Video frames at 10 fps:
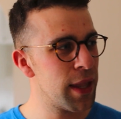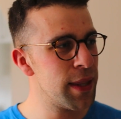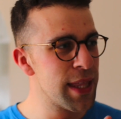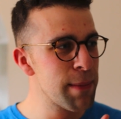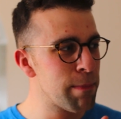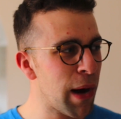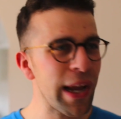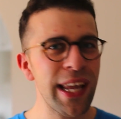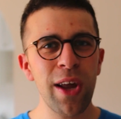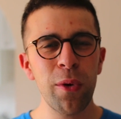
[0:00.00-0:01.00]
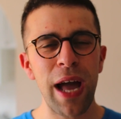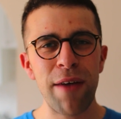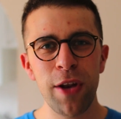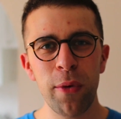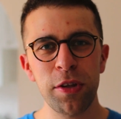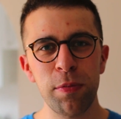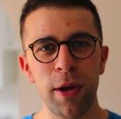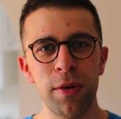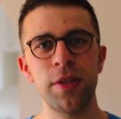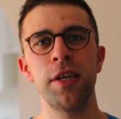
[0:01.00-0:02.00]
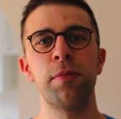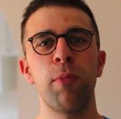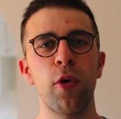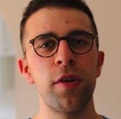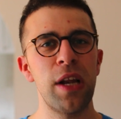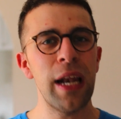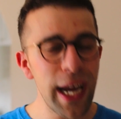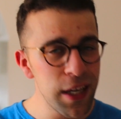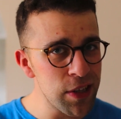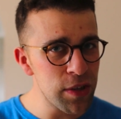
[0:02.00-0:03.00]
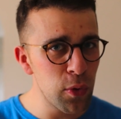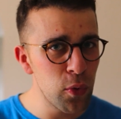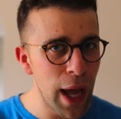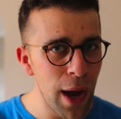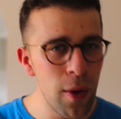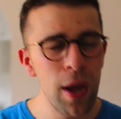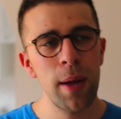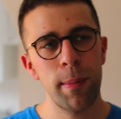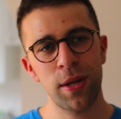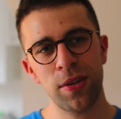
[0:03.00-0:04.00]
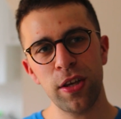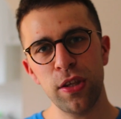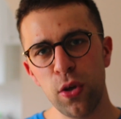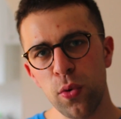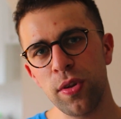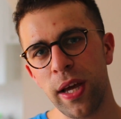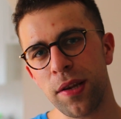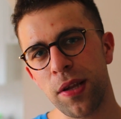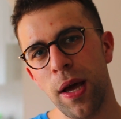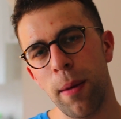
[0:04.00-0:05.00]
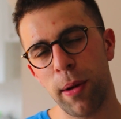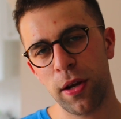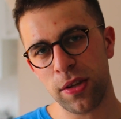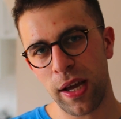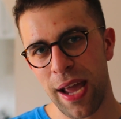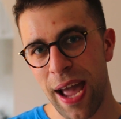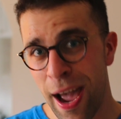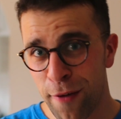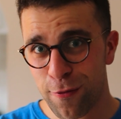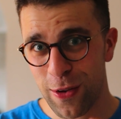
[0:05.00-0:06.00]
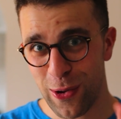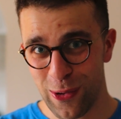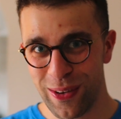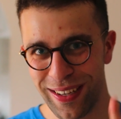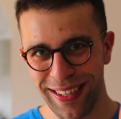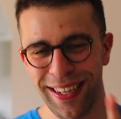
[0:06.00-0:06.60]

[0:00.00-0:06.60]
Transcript: my Evernote experience is more as a legacy tool now because I use it, because I have to,